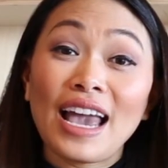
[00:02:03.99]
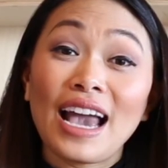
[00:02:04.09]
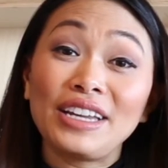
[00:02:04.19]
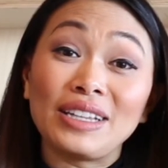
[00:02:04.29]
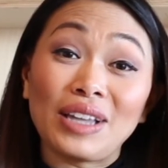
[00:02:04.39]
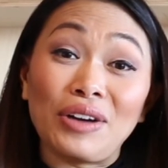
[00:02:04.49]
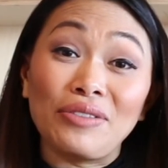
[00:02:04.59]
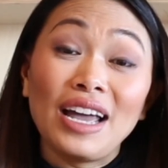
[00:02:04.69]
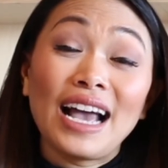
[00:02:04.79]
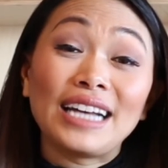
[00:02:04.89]
Eco
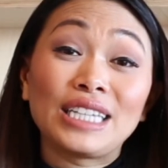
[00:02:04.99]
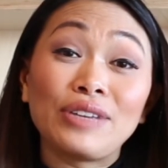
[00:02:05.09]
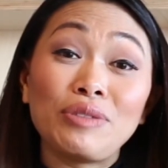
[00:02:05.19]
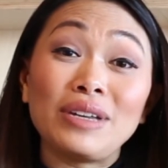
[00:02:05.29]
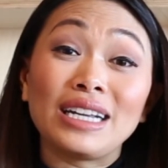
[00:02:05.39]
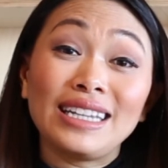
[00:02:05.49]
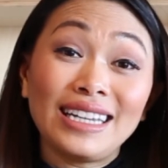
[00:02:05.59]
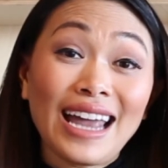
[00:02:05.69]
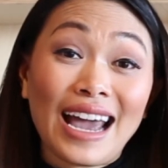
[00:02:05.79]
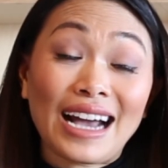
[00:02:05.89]
Gloves has given me
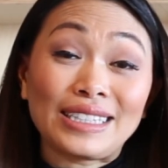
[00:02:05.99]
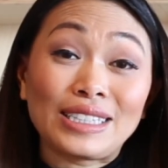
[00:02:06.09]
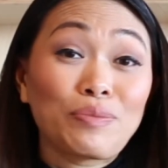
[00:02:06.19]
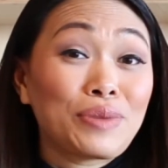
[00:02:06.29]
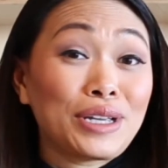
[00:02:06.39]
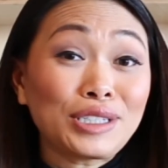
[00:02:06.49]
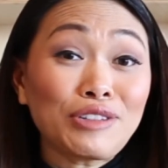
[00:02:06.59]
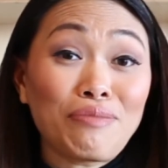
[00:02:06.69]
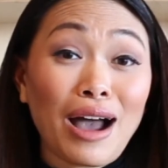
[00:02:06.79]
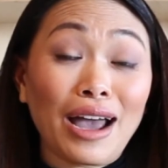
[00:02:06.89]
clean hands, peace
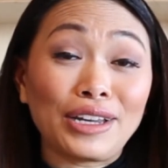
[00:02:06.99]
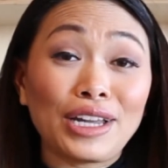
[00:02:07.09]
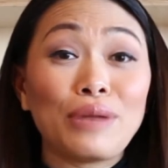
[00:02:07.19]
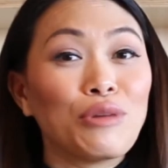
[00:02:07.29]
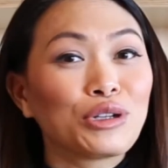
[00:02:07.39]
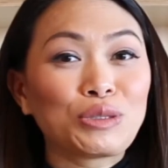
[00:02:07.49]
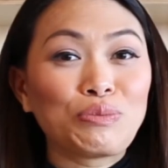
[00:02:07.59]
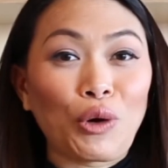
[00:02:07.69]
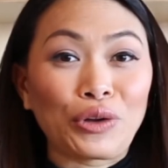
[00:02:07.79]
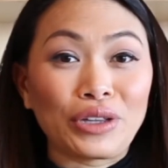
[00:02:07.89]
of mind, and most
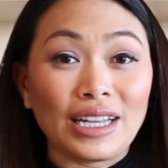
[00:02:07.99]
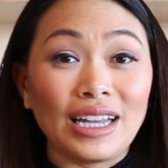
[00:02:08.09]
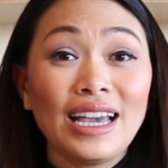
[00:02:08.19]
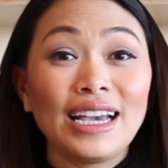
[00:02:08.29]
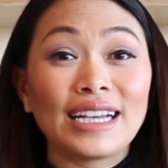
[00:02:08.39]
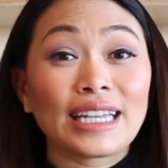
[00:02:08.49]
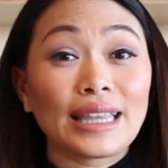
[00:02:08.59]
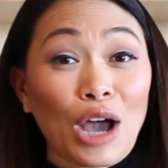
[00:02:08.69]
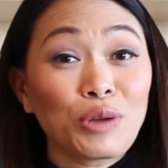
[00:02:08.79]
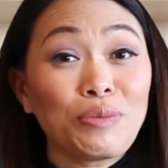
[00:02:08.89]
importantly, it has
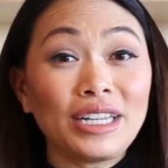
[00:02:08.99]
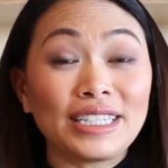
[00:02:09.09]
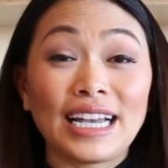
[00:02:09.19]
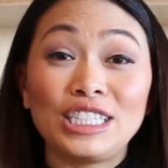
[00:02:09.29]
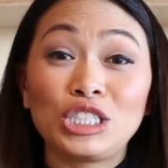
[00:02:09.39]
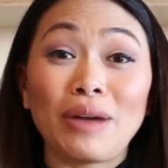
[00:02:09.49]
allowed me to tend to